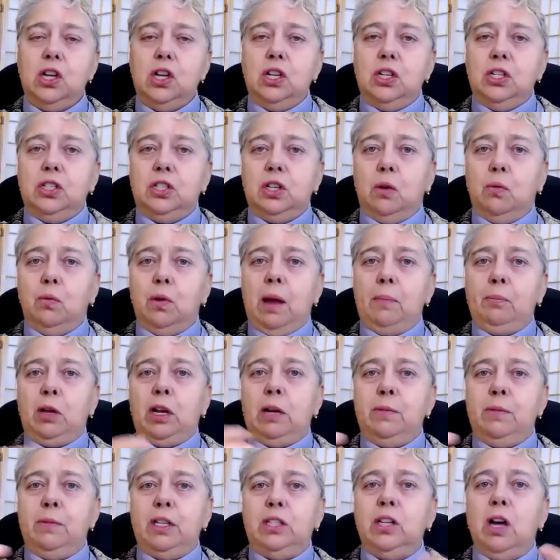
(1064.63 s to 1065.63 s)
So I'm going
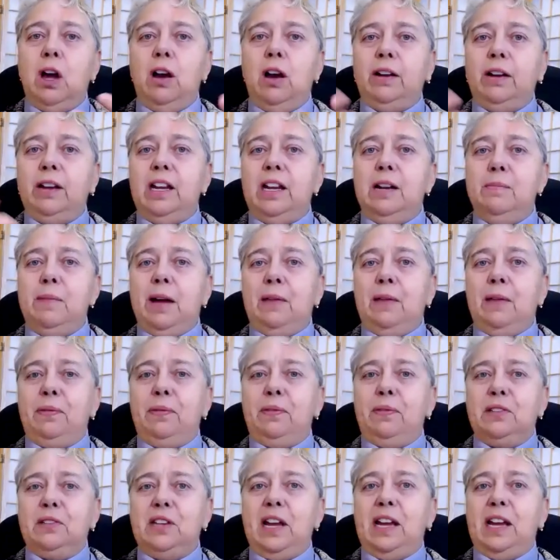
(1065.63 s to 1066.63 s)
to be talking about the
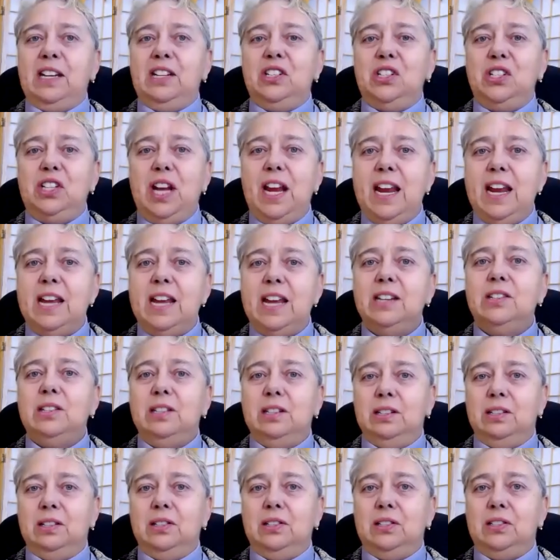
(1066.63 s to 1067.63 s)
second
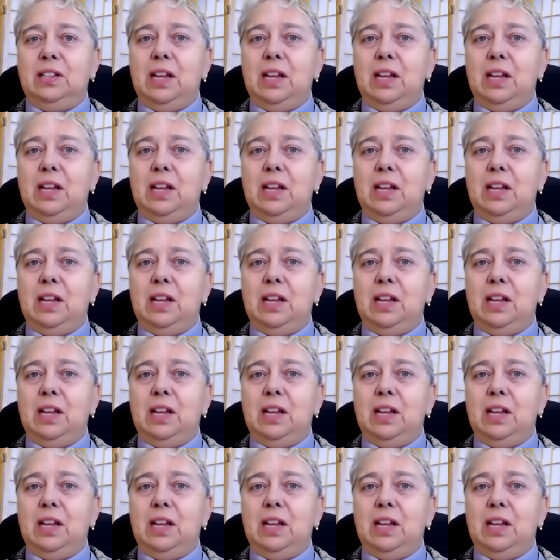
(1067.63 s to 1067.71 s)
chances